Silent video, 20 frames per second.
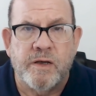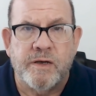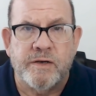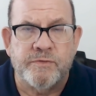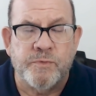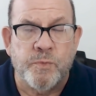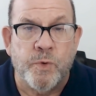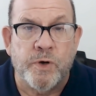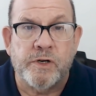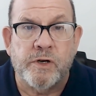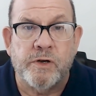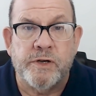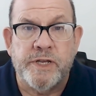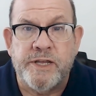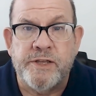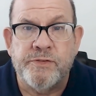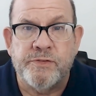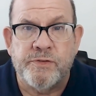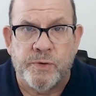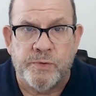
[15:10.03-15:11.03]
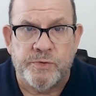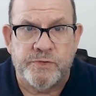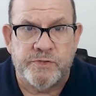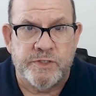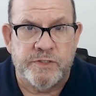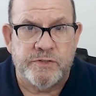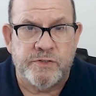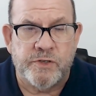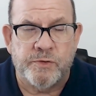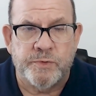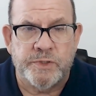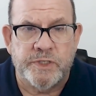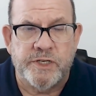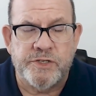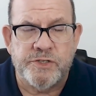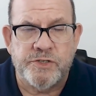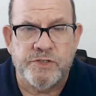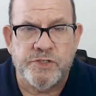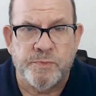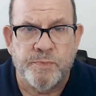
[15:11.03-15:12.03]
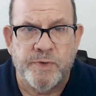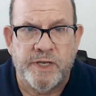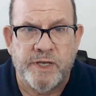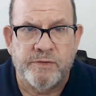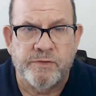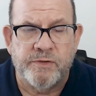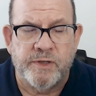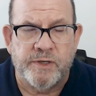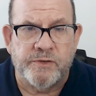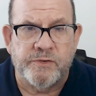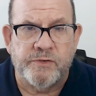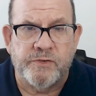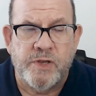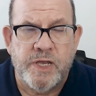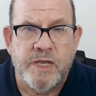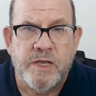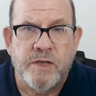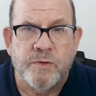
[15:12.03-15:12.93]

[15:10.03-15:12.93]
of what our ethos is, our relationship ethics,